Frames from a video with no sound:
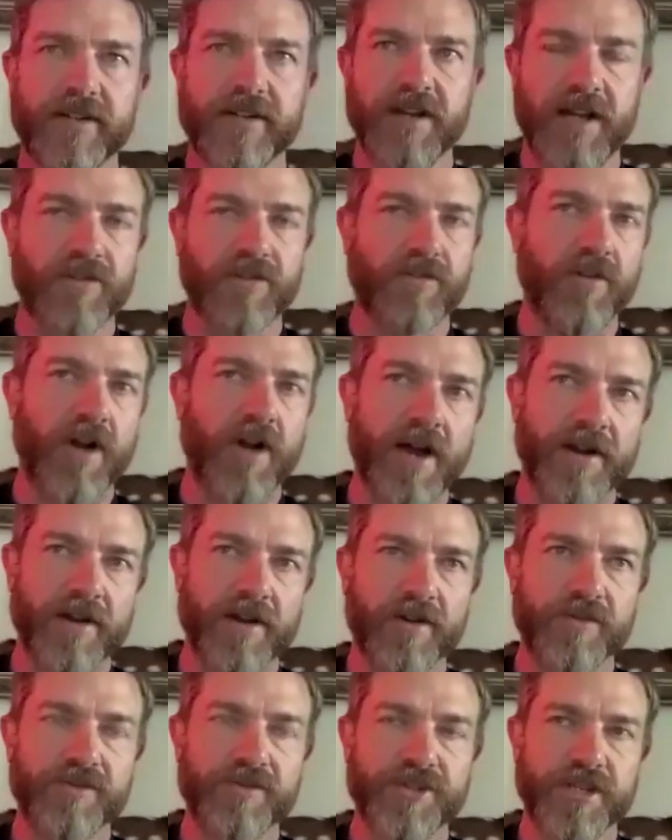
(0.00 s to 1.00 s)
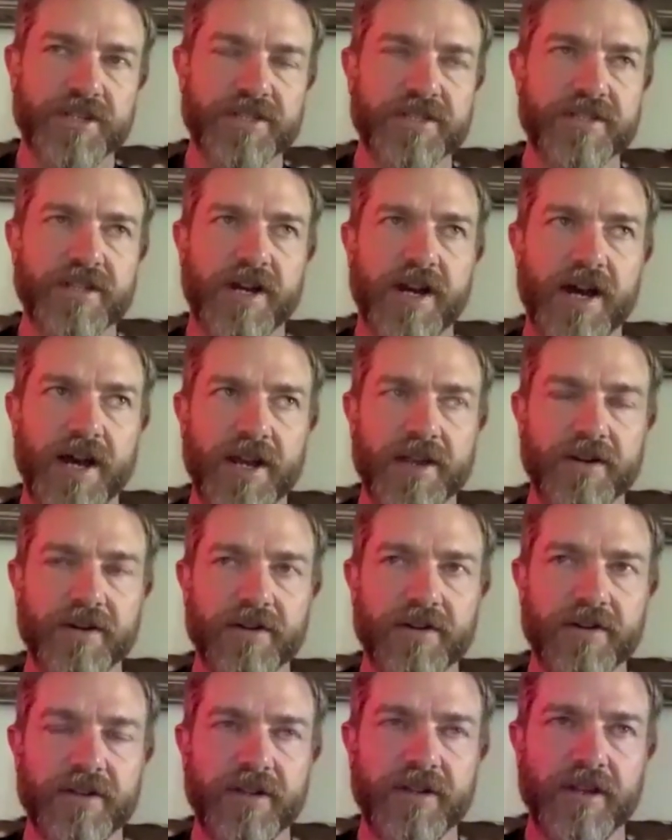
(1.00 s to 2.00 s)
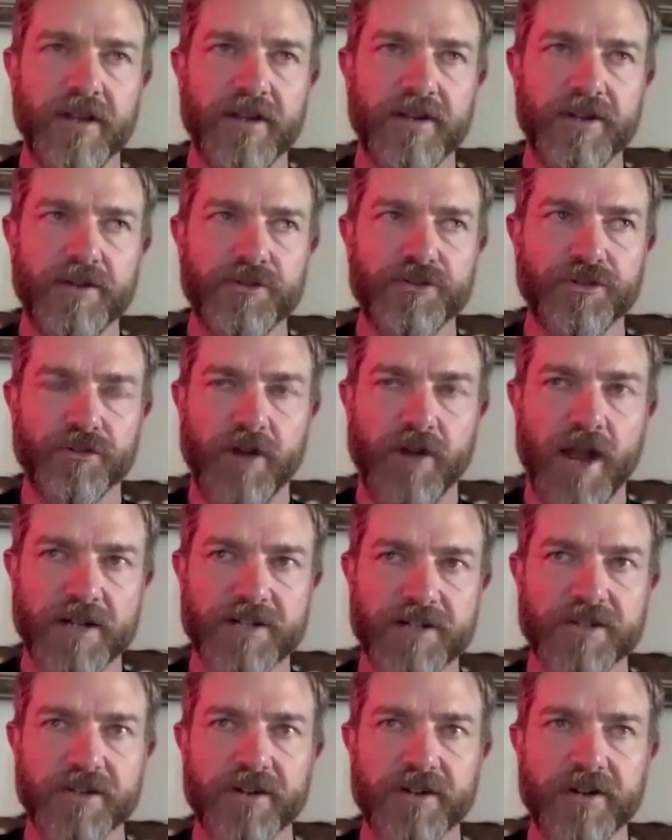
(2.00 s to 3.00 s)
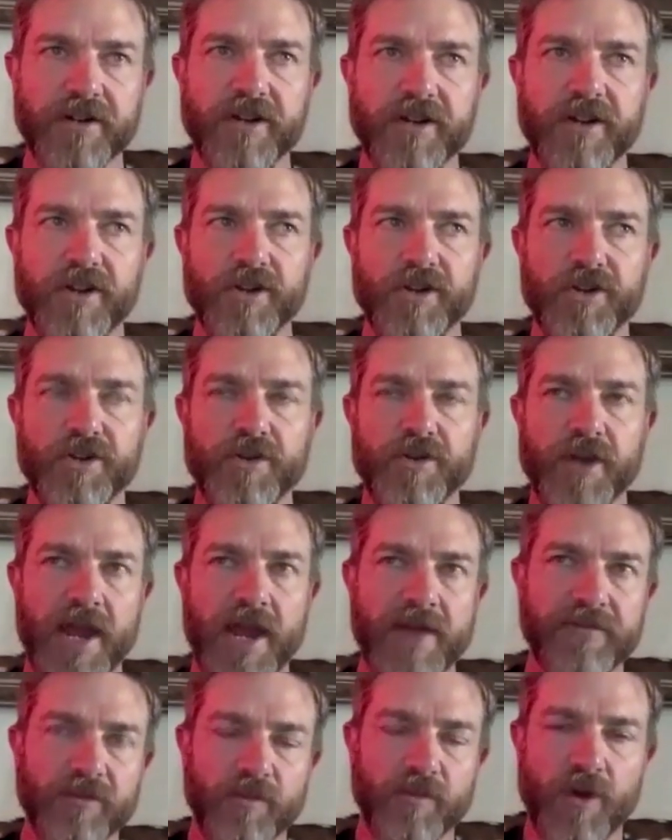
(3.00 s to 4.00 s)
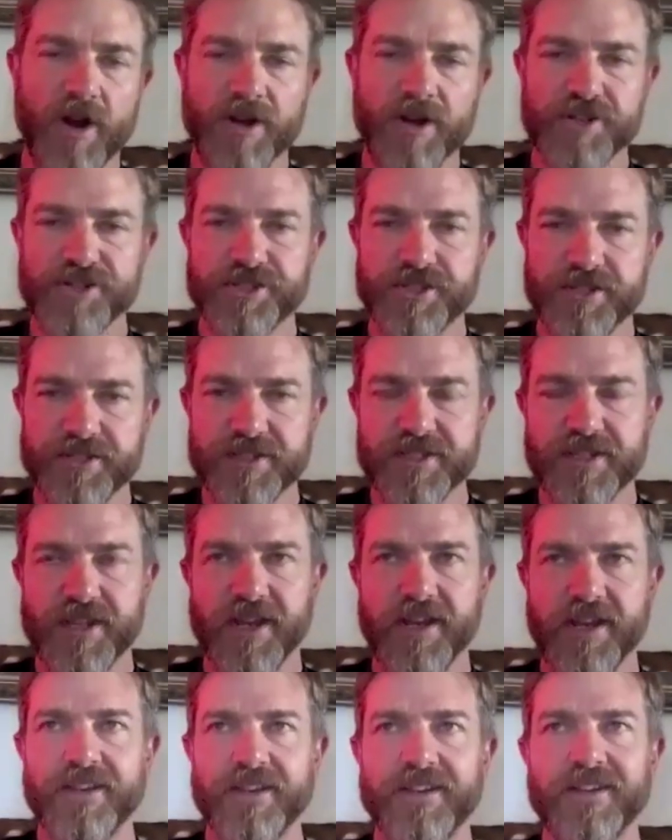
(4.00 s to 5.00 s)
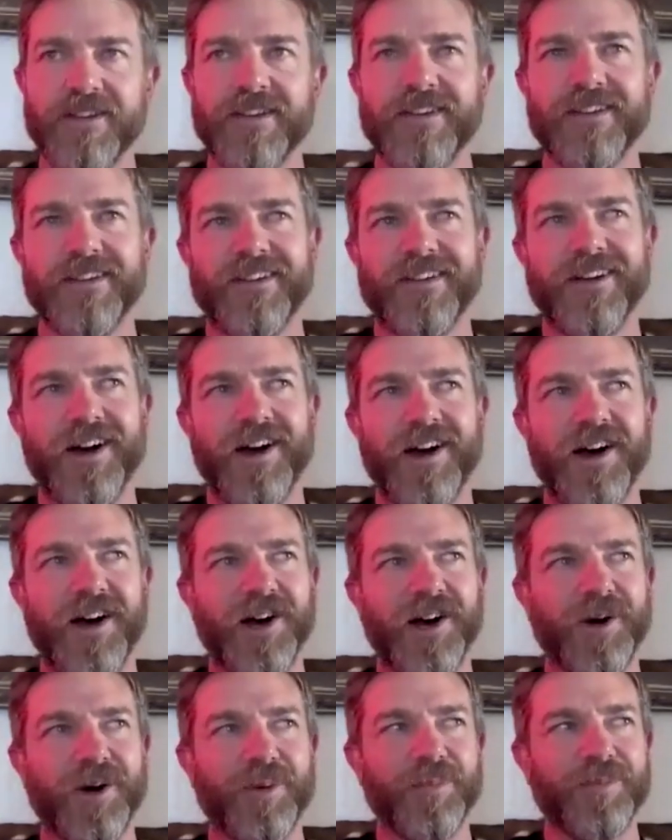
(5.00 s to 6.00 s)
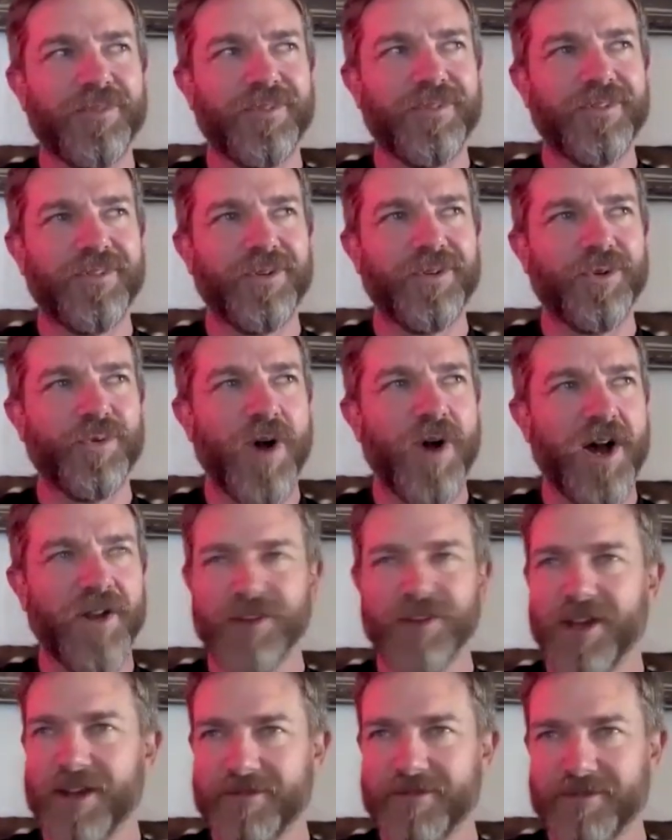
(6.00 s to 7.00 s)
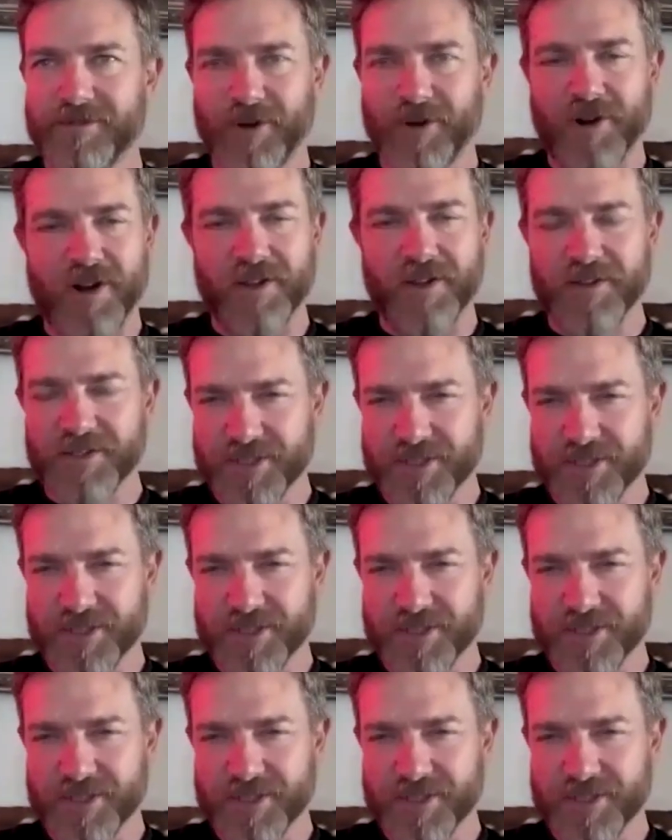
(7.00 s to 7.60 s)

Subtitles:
Colorado just hired a new director who came from Washington State, who Wildlife for All is